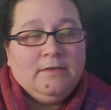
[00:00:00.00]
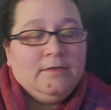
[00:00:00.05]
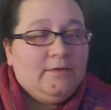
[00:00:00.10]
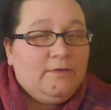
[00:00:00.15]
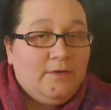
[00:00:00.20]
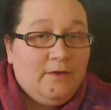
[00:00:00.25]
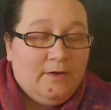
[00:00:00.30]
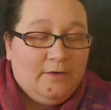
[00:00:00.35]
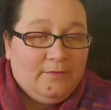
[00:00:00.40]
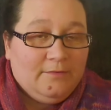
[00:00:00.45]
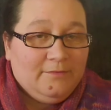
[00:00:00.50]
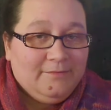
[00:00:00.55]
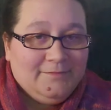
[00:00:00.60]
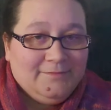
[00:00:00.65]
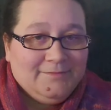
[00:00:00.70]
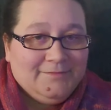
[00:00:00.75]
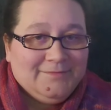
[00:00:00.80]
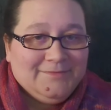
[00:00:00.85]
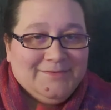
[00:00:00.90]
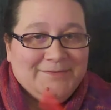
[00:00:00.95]
No,
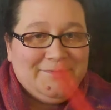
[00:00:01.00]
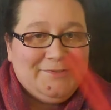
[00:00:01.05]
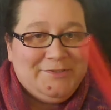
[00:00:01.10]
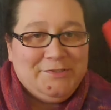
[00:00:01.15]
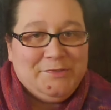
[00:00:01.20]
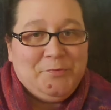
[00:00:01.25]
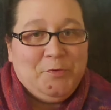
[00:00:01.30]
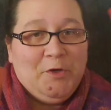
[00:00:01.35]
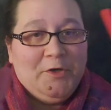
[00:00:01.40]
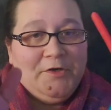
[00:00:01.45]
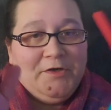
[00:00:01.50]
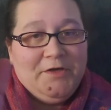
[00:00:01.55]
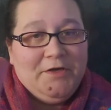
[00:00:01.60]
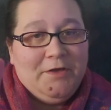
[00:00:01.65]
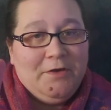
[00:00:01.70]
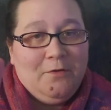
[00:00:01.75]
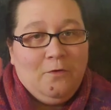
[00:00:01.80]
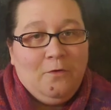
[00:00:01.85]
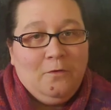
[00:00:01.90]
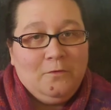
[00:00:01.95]
it was just part of
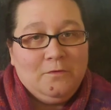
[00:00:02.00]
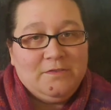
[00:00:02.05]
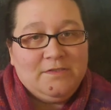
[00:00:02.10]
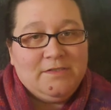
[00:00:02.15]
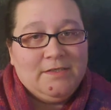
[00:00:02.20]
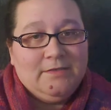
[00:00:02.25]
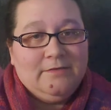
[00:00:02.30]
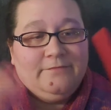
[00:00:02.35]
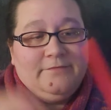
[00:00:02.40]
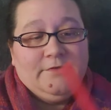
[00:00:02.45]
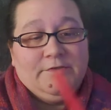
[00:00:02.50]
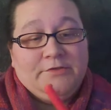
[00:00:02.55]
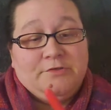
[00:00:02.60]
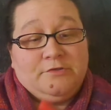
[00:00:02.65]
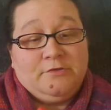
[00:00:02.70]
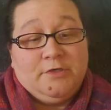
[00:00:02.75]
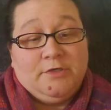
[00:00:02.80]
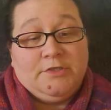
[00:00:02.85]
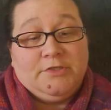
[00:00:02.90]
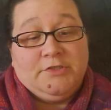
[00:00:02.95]
that whole set of
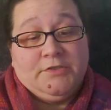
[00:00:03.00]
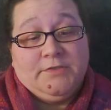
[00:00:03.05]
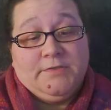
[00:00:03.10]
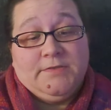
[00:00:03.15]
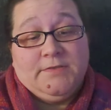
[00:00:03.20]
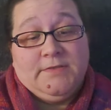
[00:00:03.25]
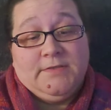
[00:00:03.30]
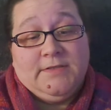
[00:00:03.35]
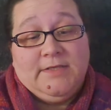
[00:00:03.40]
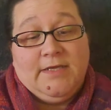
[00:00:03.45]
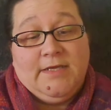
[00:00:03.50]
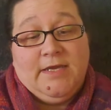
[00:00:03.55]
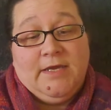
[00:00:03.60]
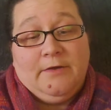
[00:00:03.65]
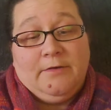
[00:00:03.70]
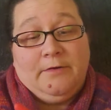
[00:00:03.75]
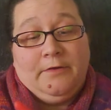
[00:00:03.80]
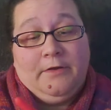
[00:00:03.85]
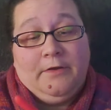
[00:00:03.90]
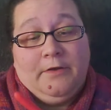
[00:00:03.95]
instructions that they
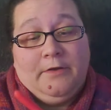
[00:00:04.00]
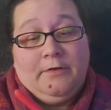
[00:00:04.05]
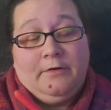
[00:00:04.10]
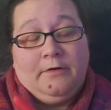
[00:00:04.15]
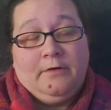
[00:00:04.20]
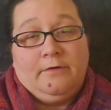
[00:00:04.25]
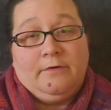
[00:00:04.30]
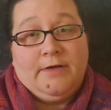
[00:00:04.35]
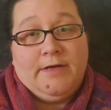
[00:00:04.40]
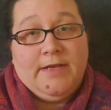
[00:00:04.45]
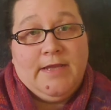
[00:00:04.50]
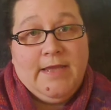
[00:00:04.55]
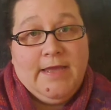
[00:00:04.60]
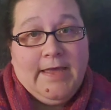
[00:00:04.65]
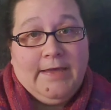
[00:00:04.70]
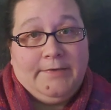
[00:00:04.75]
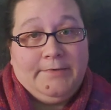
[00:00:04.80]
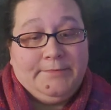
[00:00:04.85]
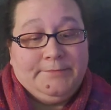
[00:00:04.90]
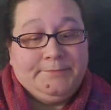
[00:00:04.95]
had already
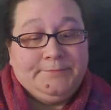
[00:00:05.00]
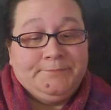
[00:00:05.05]
had.